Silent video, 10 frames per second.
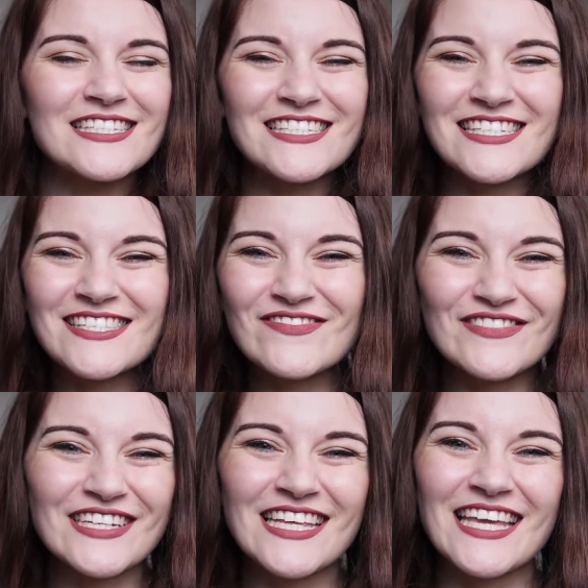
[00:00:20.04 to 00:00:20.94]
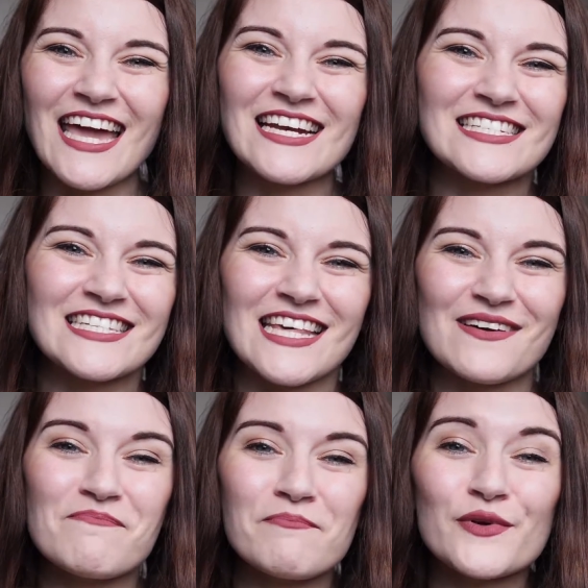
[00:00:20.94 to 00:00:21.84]
just really getting into
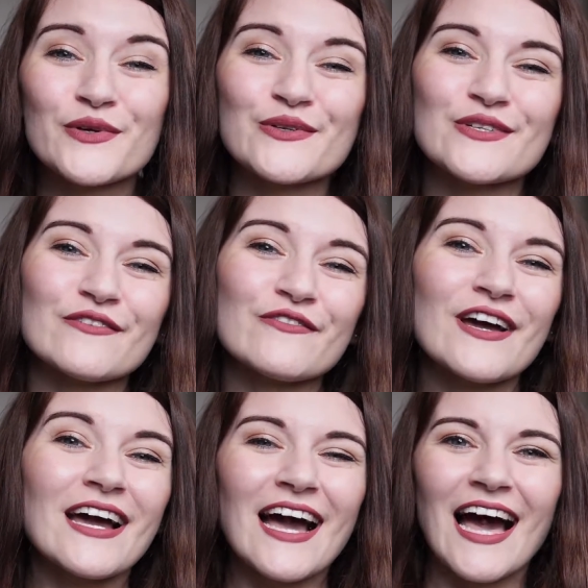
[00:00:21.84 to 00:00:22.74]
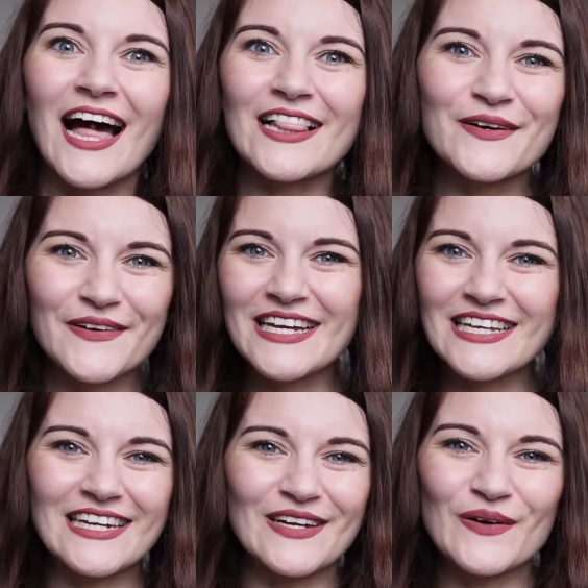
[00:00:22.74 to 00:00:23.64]
that mood of
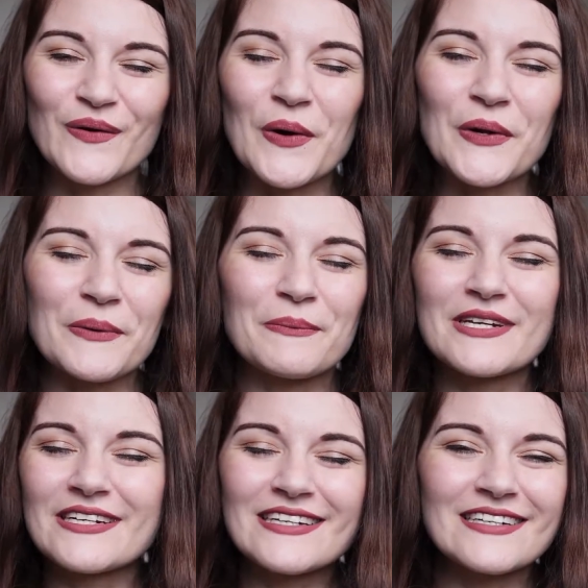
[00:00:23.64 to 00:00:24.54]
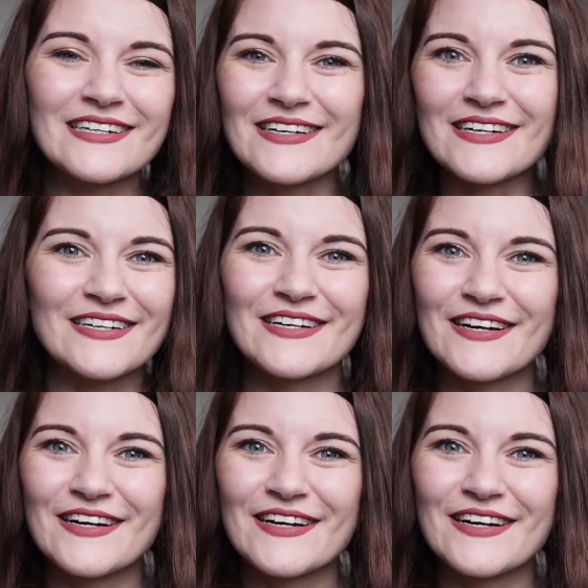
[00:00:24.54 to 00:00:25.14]
Halloween and autumn and oh,